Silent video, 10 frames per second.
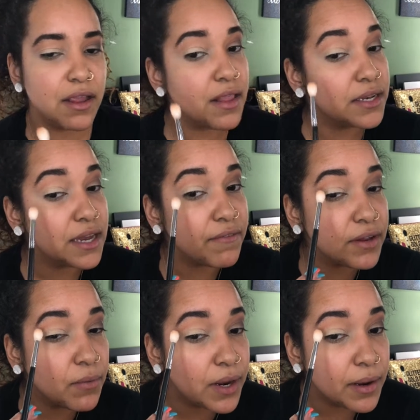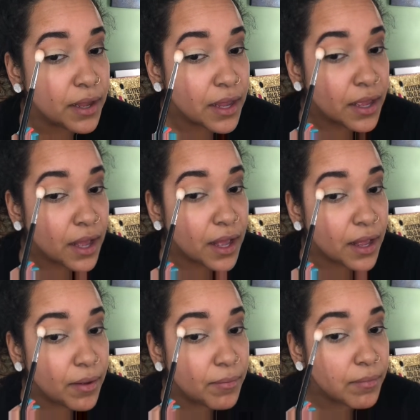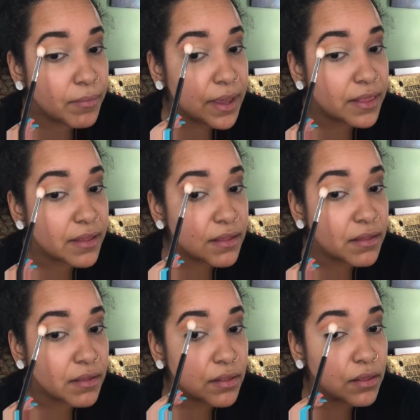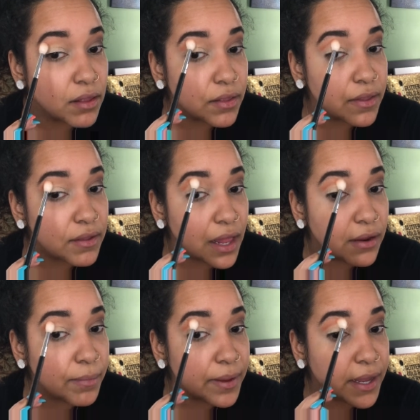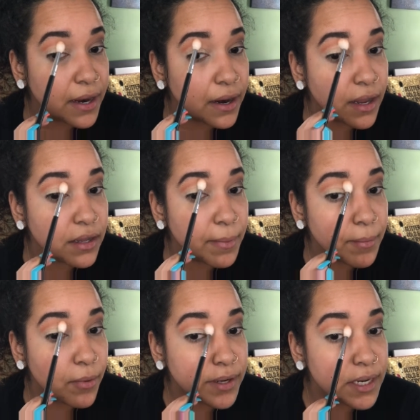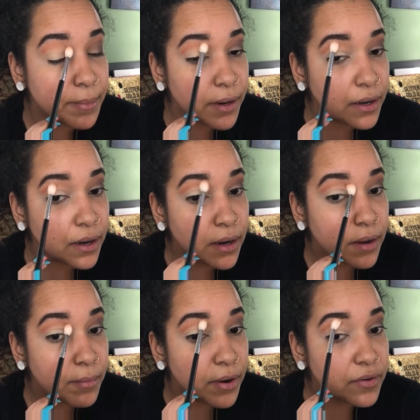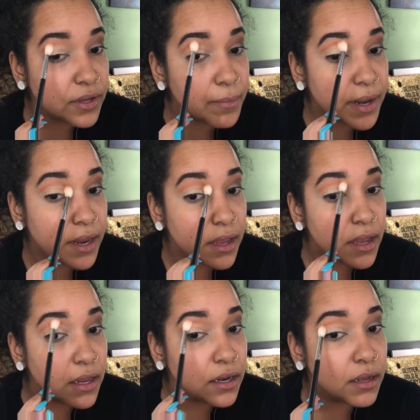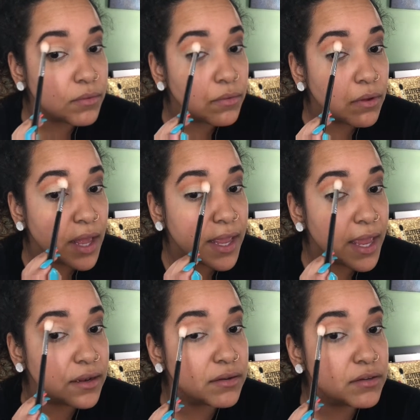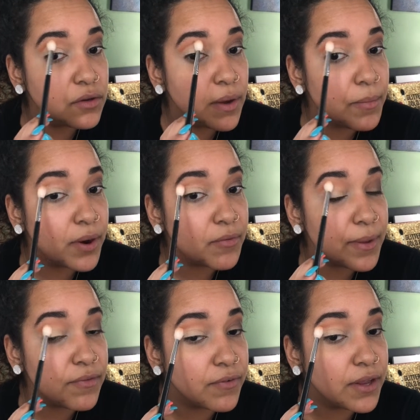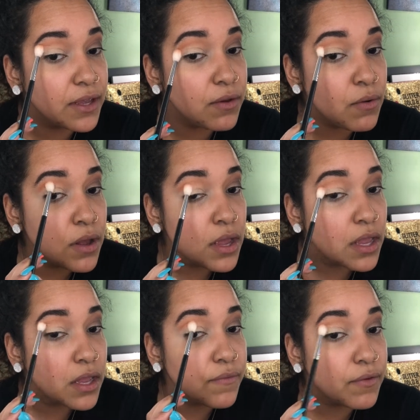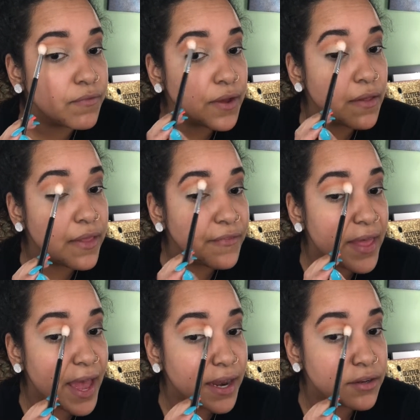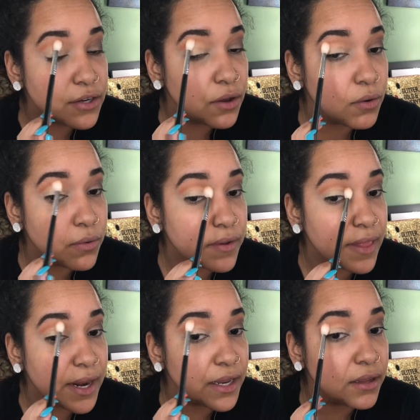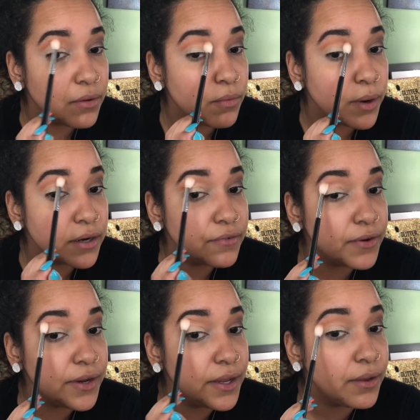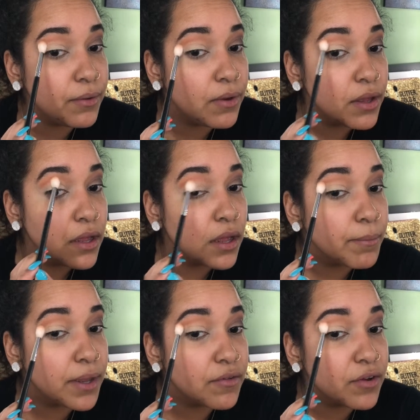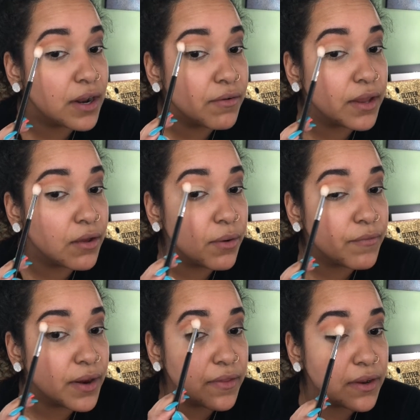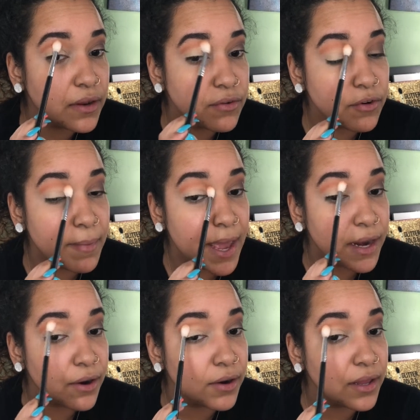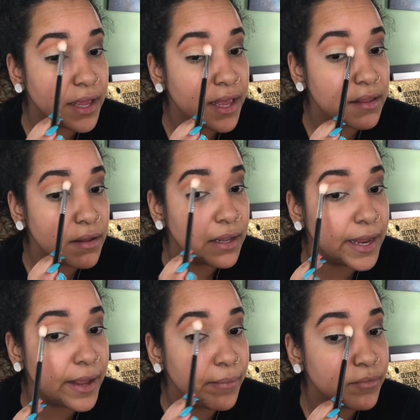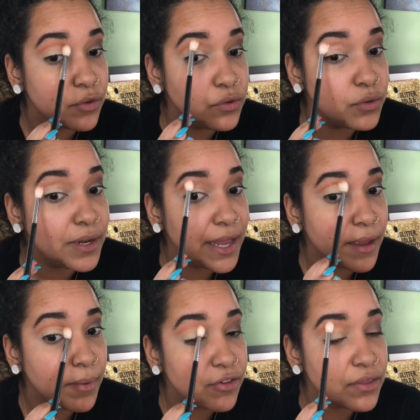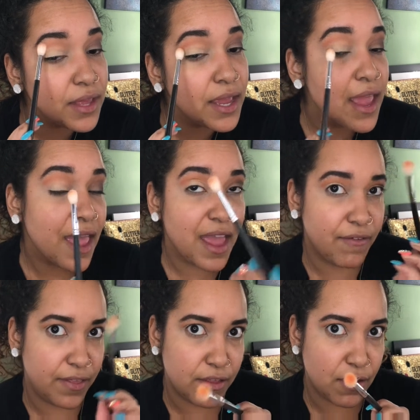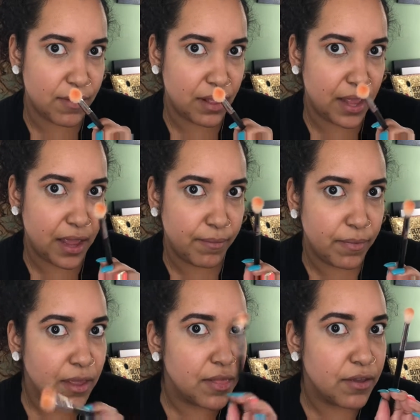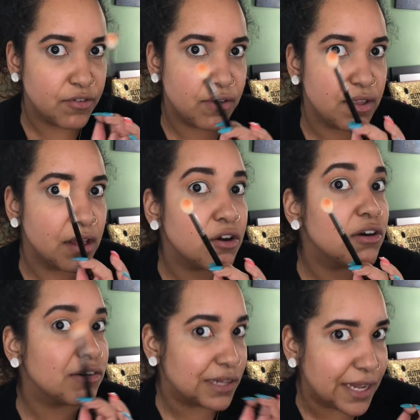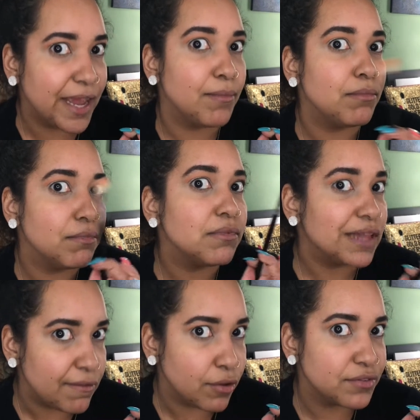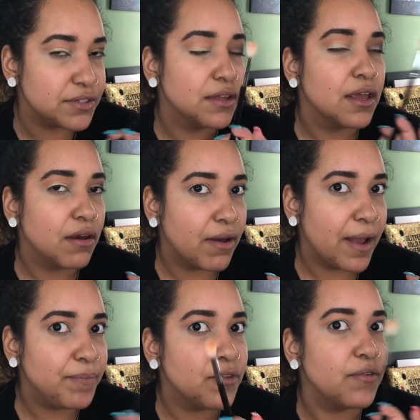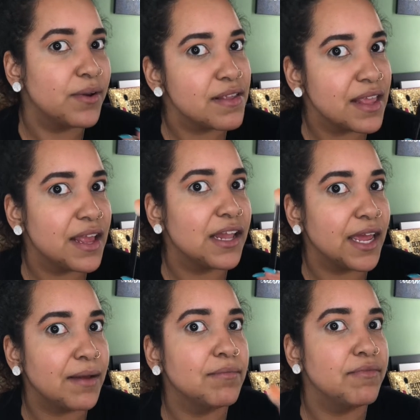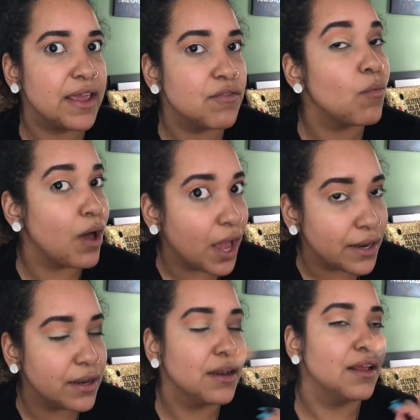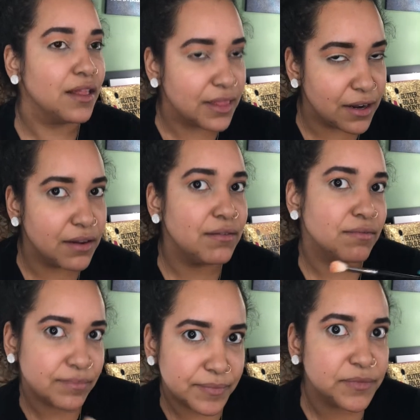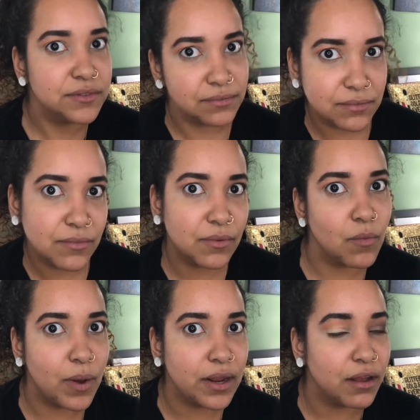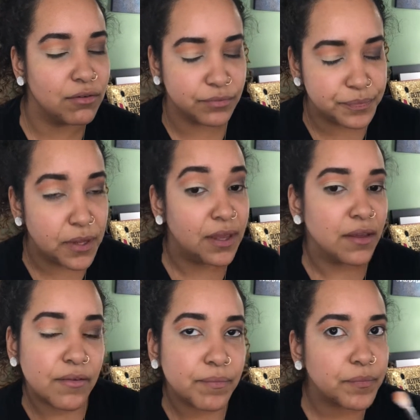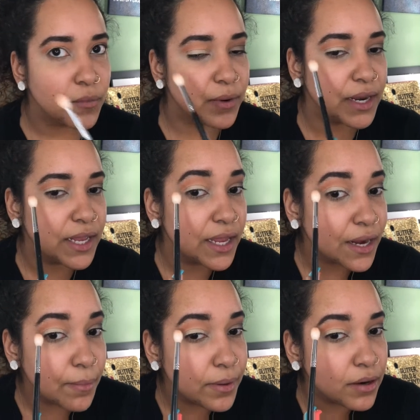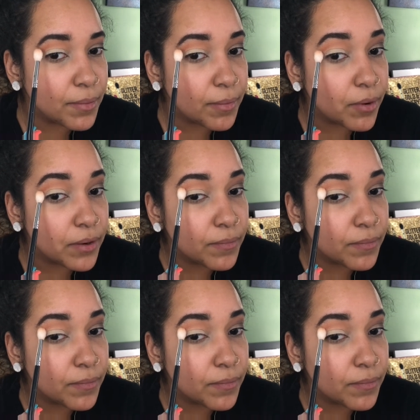because I definitely wanna make this color up here a little bit more deeper personally, but you know, again, do what works best for you. If you feel that that tone and that hue works for you, because you're not really going for anything dramatic or glam, too glam, I should say. Everything's always glam. There's just glam levels, okay? So if you wanna say glam phase 1, then 1 coat. We're gonna kick it up a little bit more.